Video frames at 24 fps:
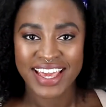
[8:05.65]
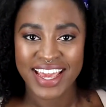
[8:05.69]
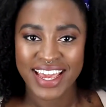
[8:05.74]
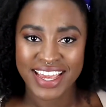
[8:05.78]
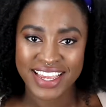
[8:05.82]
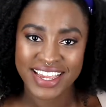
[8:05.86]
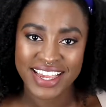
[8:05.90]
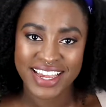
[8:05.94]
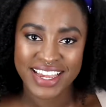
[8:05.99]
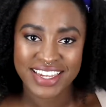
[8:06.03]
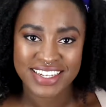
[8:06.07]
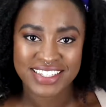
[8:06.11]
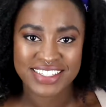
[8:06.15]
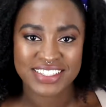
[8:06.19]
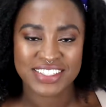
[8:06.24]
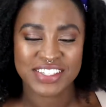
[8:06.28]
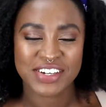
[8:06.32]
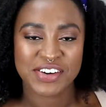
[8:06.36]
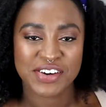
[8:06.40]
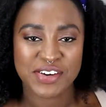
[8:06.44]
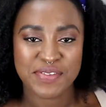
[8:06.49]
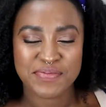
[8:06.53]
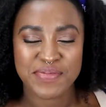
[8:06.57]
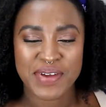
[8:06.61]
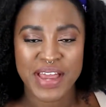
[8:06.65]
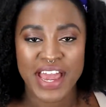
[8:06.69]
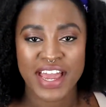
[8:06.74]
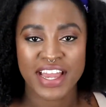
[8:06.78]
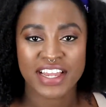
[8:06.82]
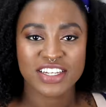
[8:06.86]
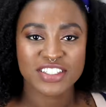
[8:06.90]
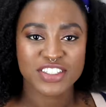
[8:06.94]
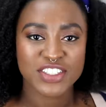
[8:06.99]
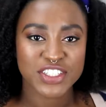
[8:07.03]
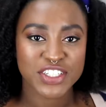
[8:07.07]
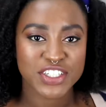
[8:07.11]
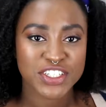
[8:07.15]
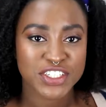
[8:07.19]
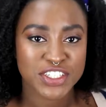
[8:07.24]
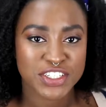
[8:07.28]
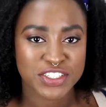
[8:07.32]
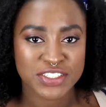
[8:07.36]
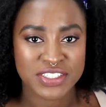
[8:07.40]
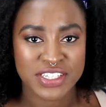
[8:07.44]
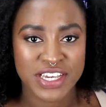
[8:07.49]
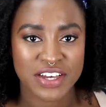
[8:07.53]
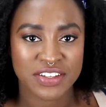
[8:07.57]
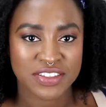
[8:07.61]
Hi guys, so I'm back to
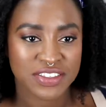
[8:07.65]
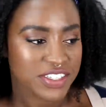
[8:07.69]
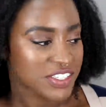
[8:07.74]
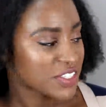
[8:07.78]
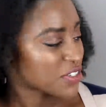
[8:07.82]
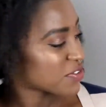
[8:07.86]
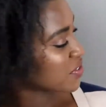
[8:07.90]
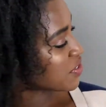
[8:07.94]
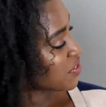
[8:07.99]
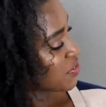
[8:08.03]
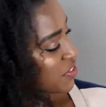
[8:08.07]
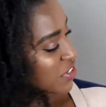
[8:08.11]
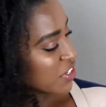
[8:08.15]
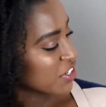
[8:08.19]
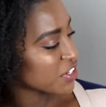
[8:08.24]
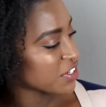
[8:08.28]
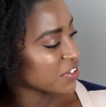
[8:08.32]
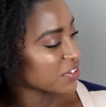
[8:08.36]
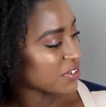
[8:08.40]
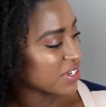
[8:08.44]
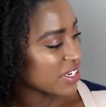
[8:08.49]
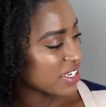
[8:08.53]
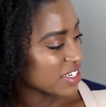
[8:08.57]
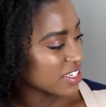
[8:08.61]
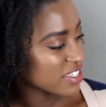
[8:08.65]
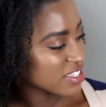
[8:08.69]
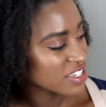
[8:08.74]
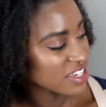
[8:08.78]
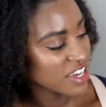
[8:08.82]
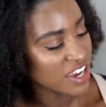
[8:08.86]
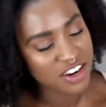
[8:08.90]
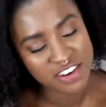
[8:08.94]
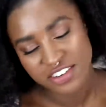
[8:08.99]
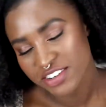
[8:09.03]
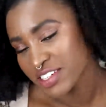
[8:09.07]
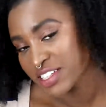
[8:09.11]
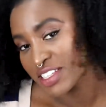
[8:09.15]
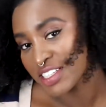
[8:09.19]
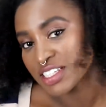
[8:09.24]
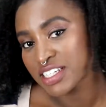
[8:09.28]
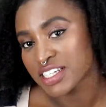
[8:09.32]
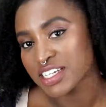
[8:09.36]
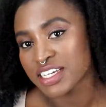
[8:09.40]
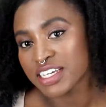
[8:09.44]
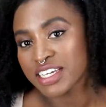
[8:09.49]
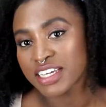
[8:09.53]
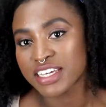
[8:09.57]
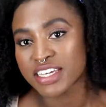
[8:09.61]
close out this review. It is
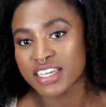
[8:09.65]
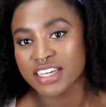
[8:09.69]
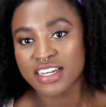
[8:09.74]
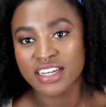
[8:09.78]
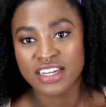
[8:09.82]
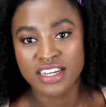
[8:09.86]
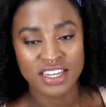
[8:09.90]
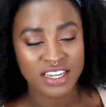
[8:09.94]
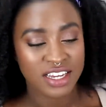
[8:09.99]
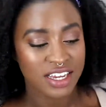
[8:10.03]
currently